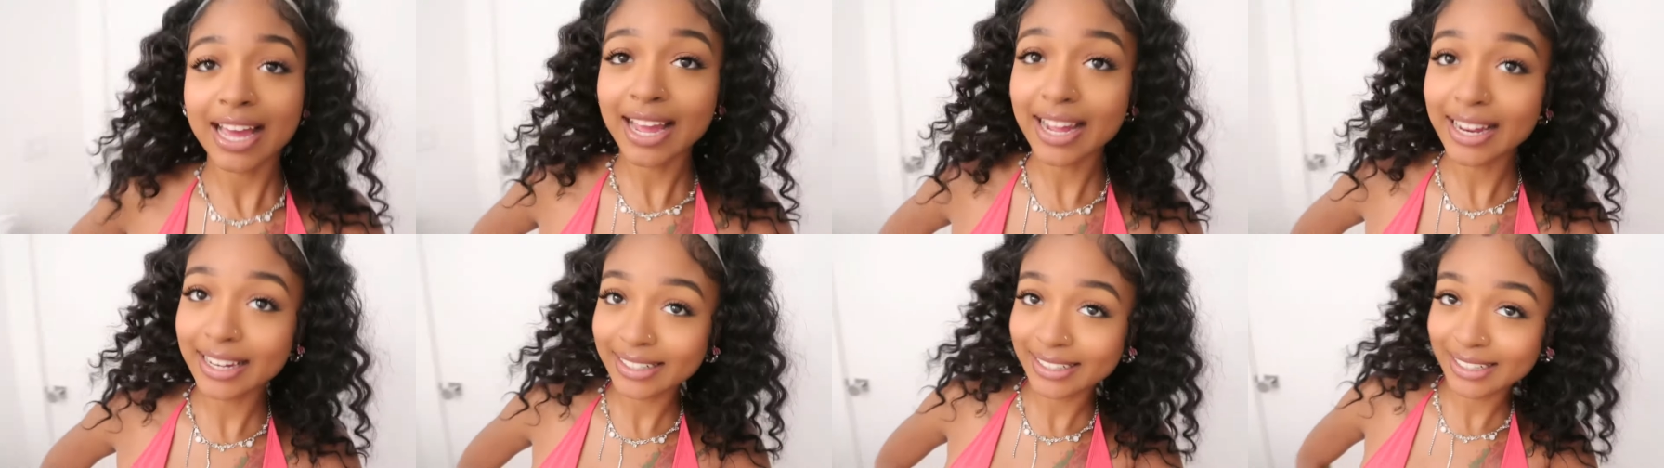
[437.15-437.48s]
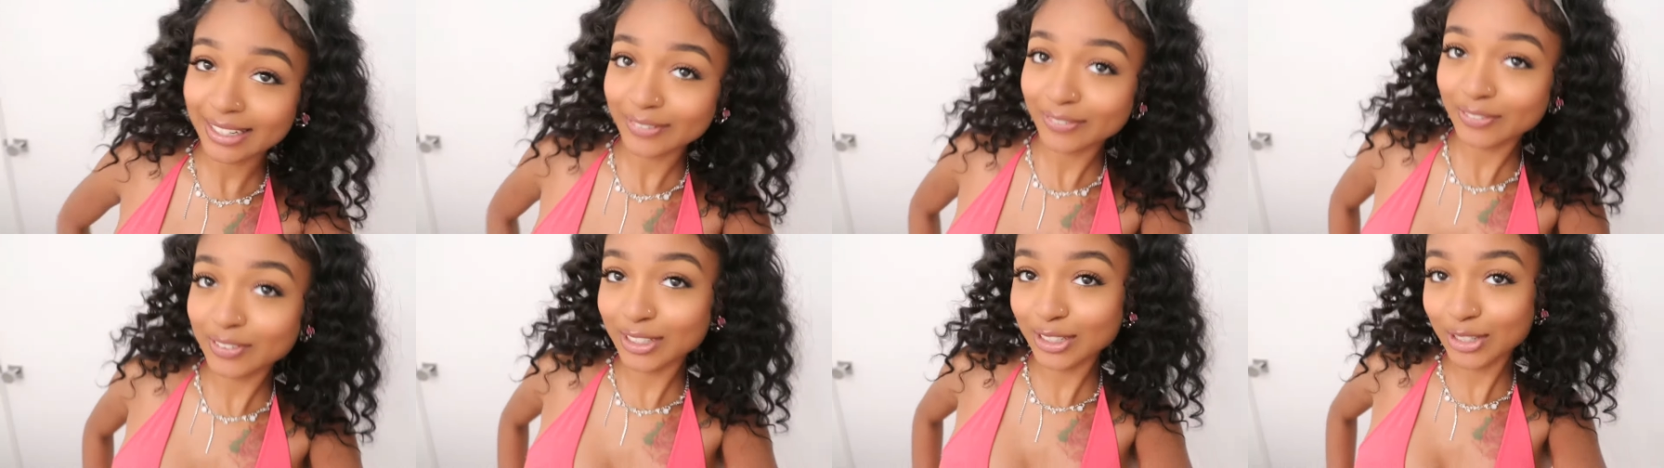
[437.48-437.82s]
I
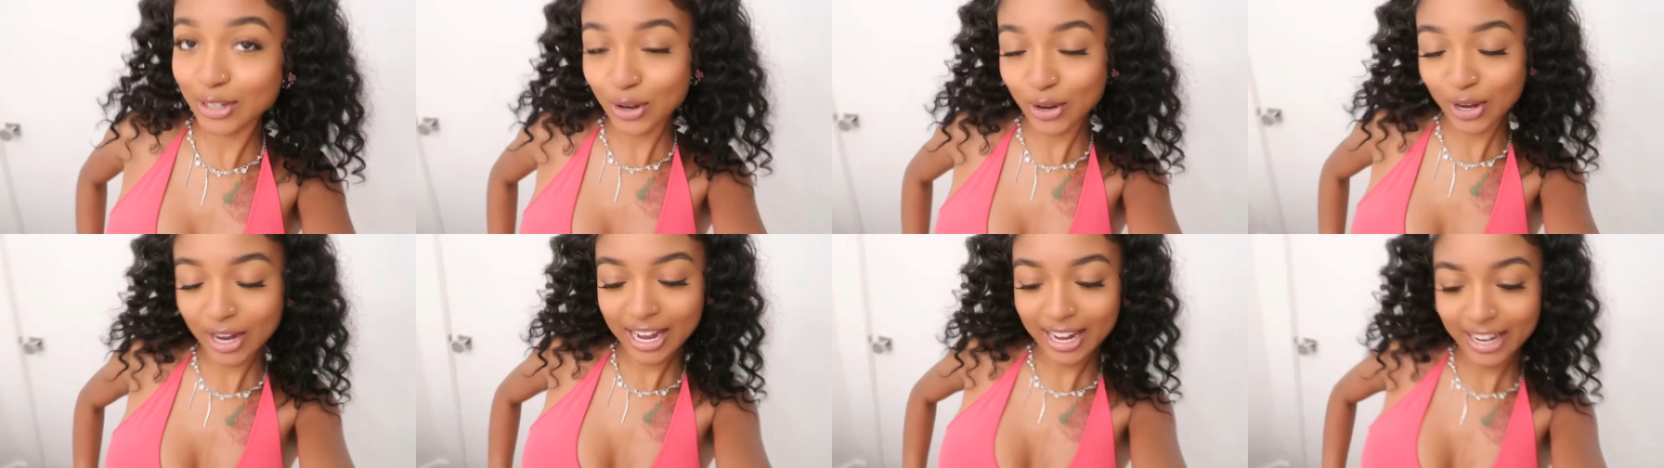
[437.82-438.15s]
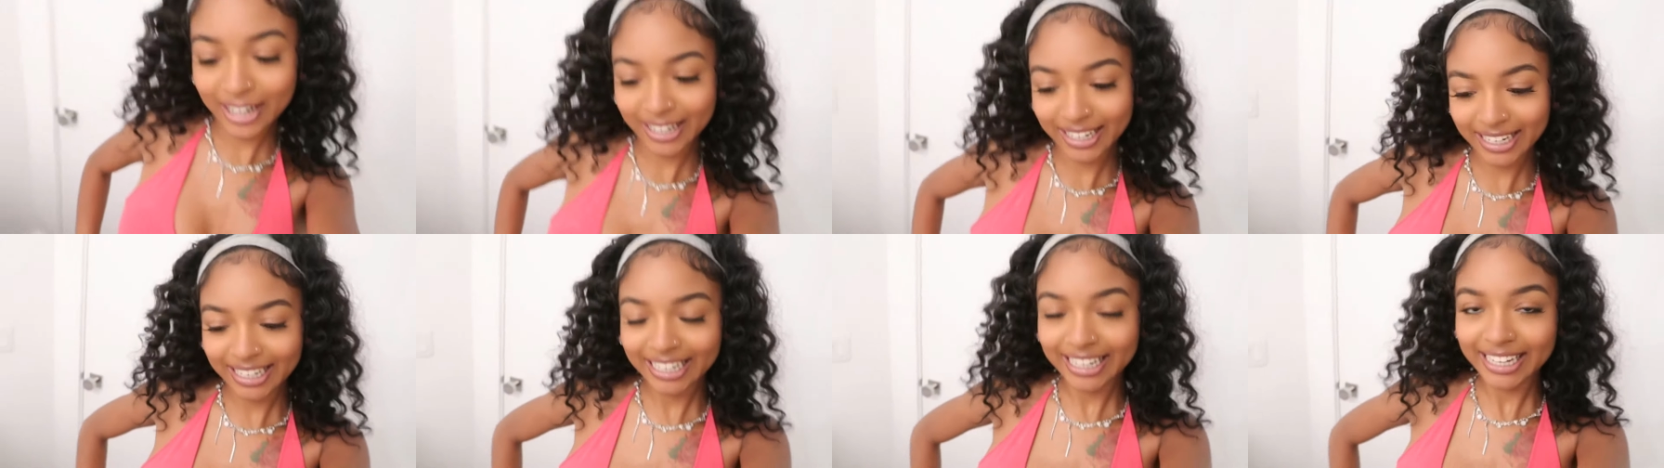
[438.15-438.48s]
definitely don't got
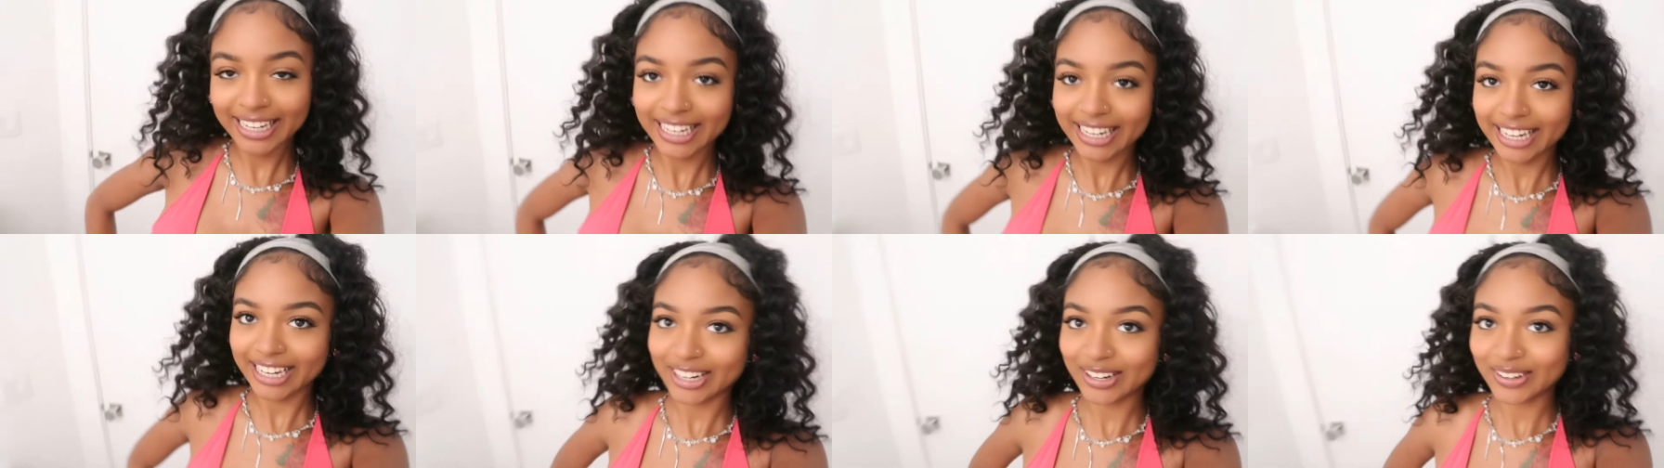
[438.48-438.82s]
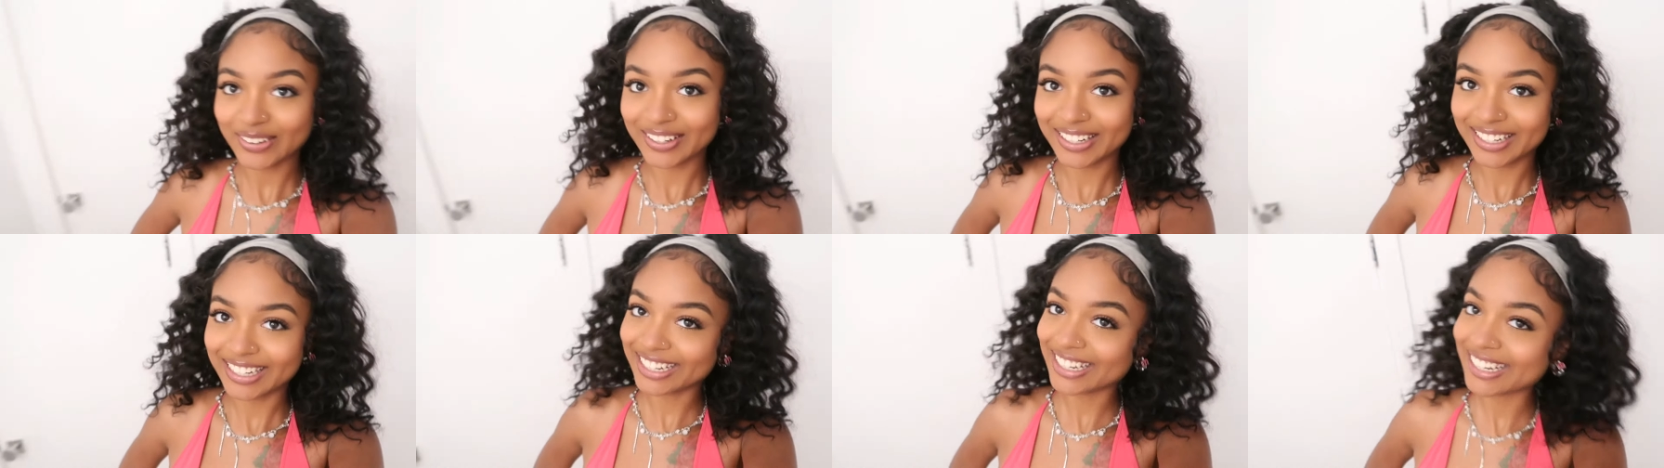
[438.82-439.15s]
nigga. No,
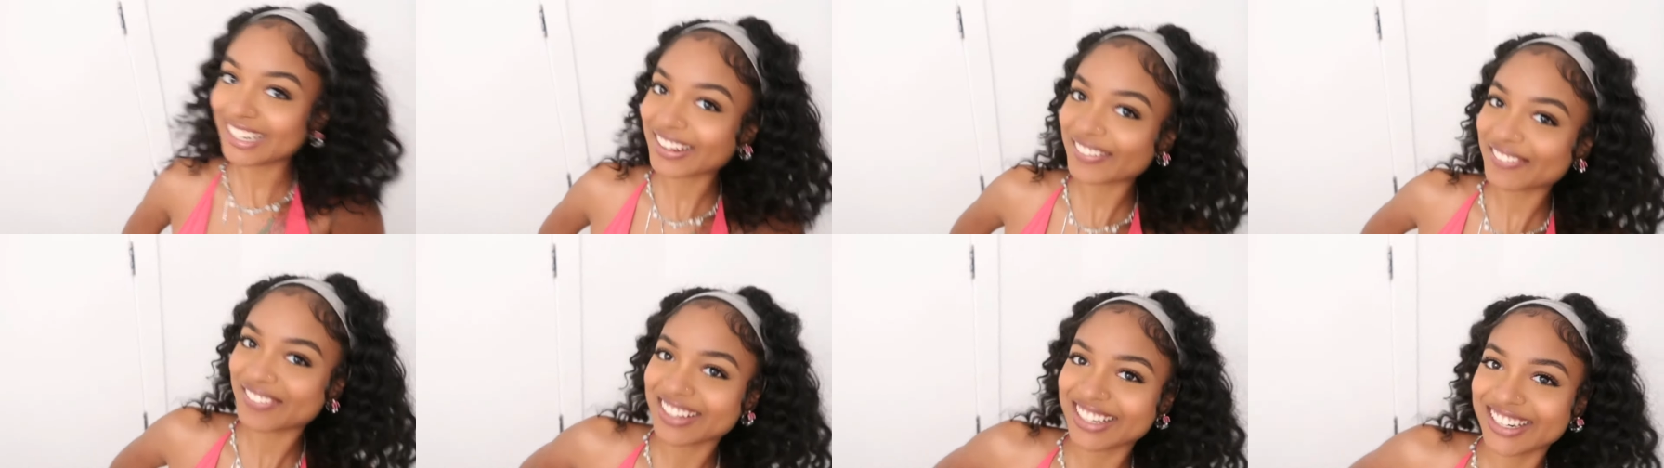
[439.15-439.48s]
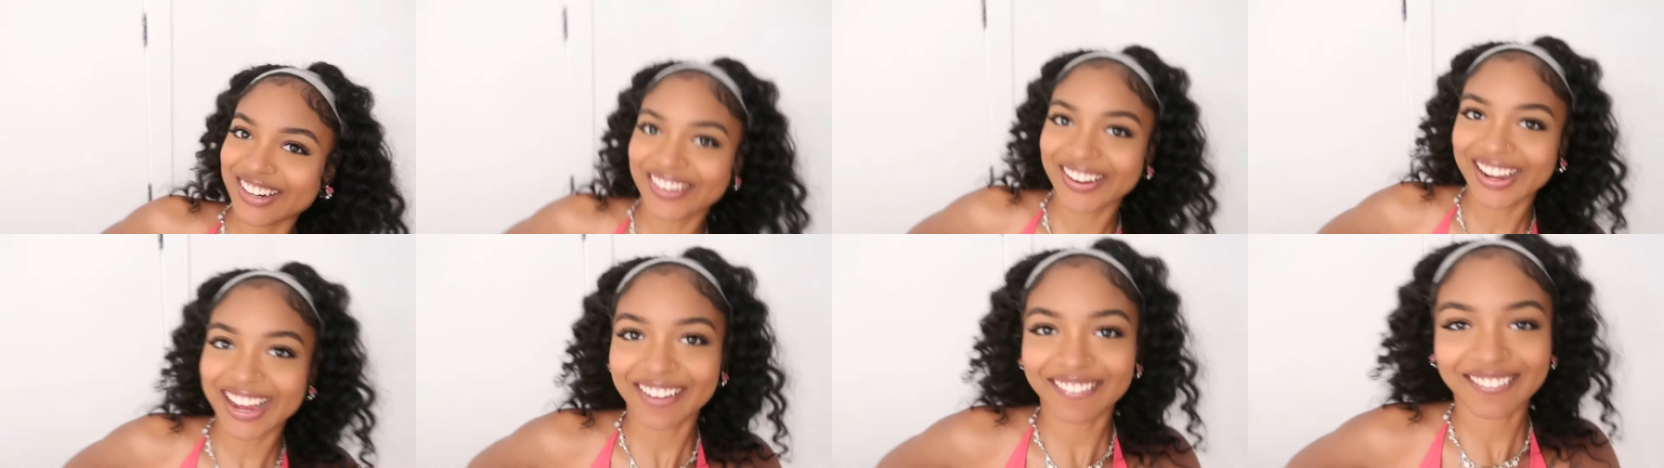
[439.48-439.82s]
nigga definitely
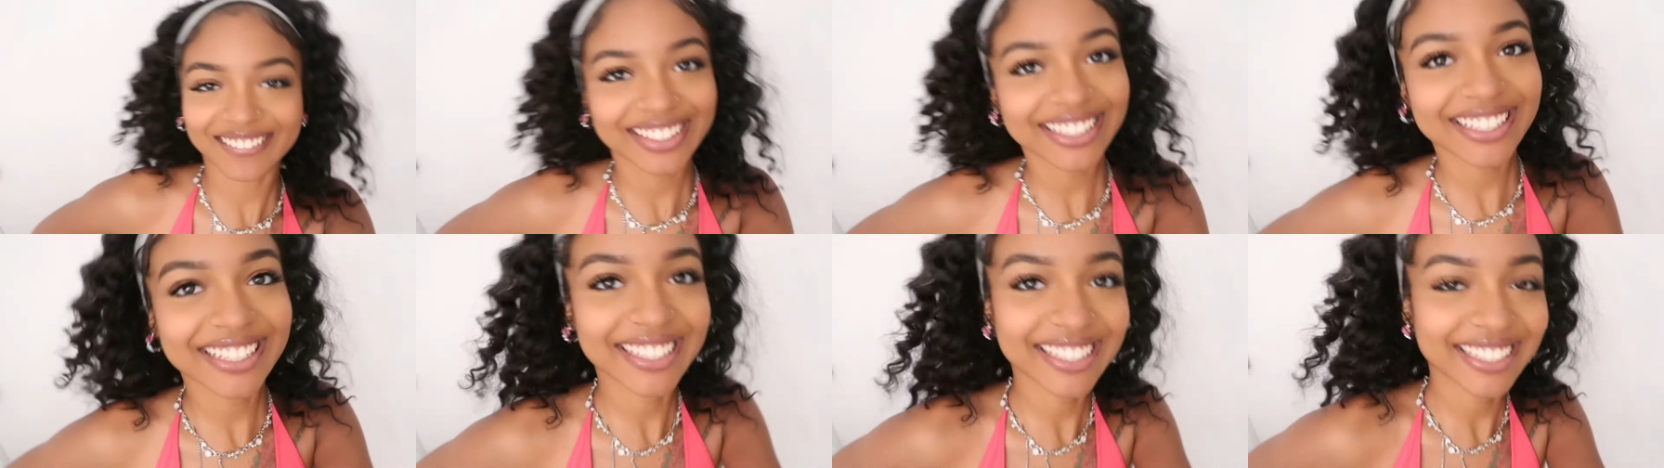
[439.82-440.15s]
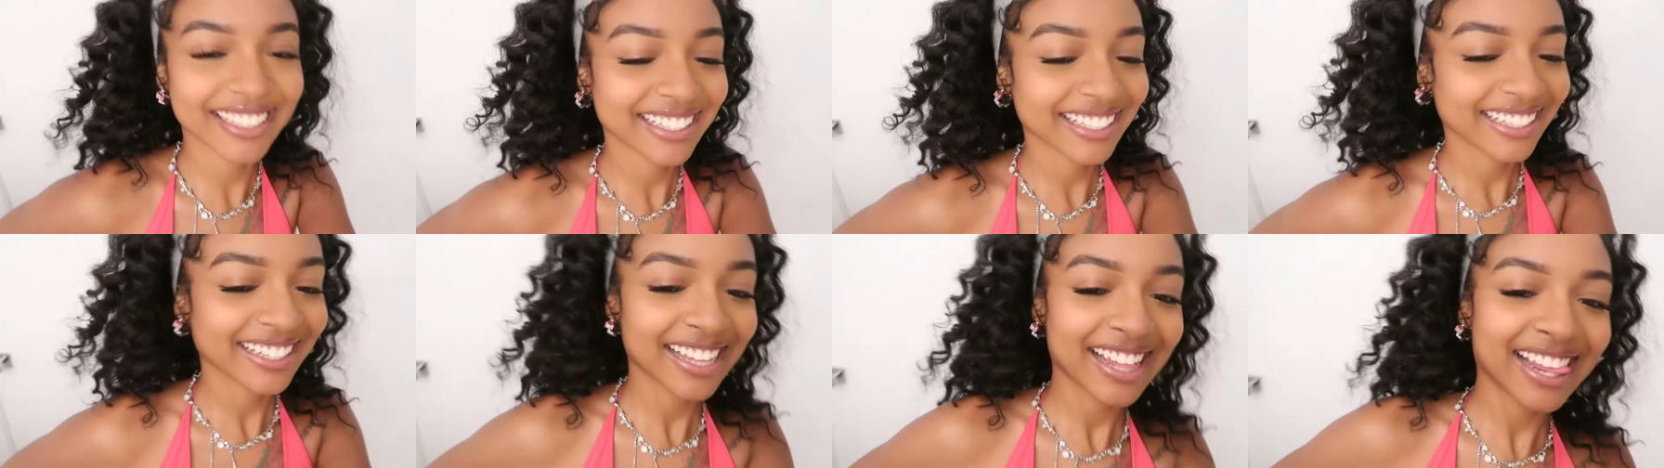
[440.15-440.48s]
don't got
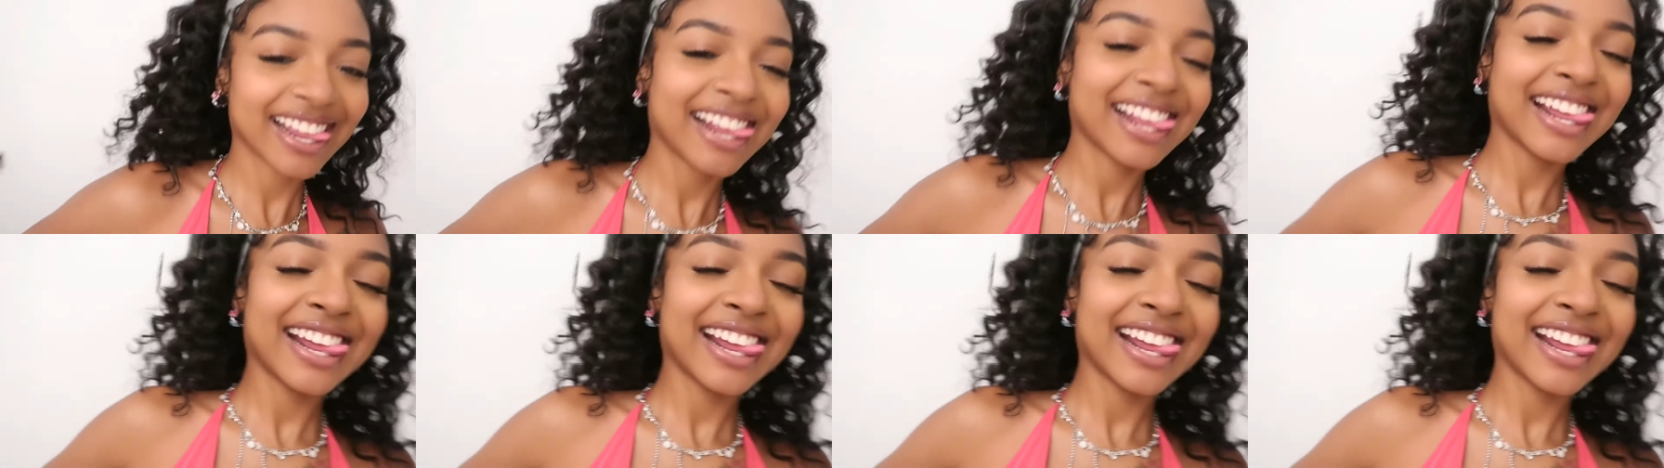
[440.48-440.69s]
me.